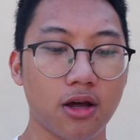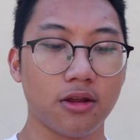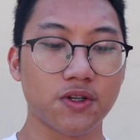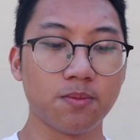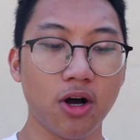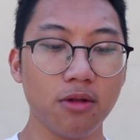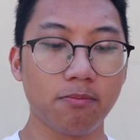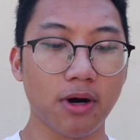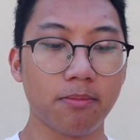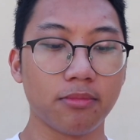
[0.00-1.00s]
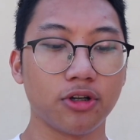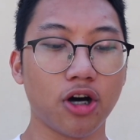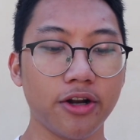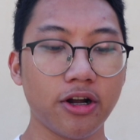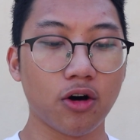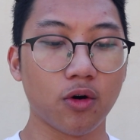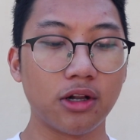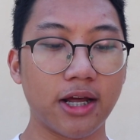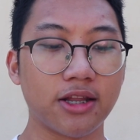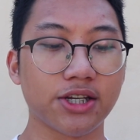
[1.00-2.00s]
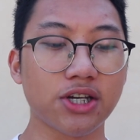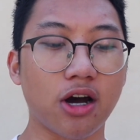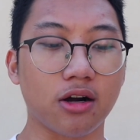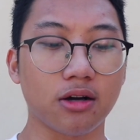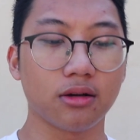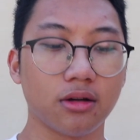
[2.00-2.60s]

The small pup gnawed a hole in the sock.